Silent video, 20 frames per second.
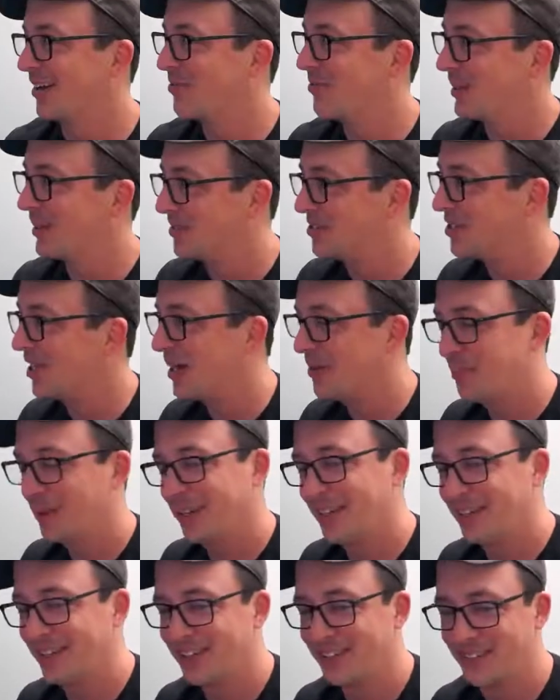I mean,
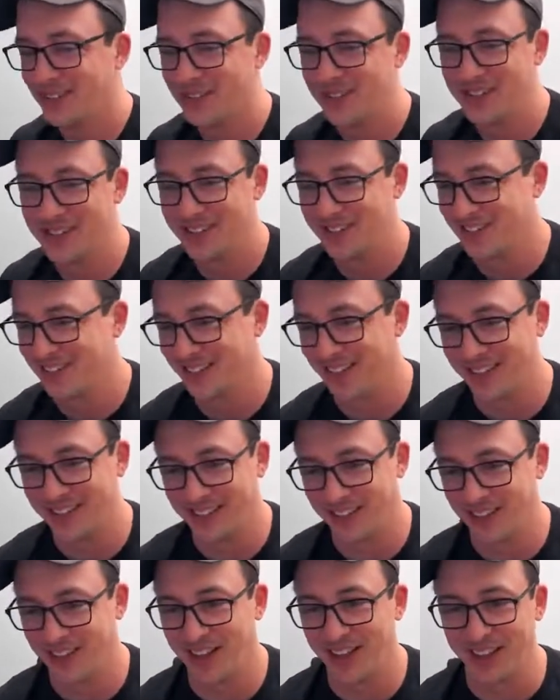shopping at Dillard's is like
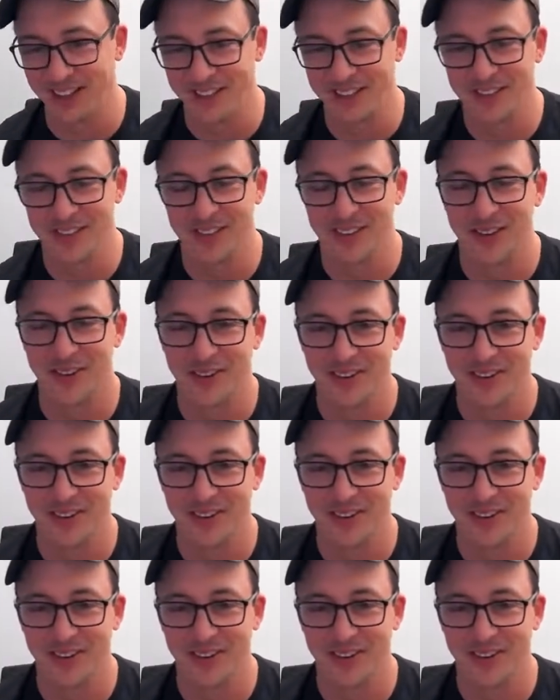a thing, so.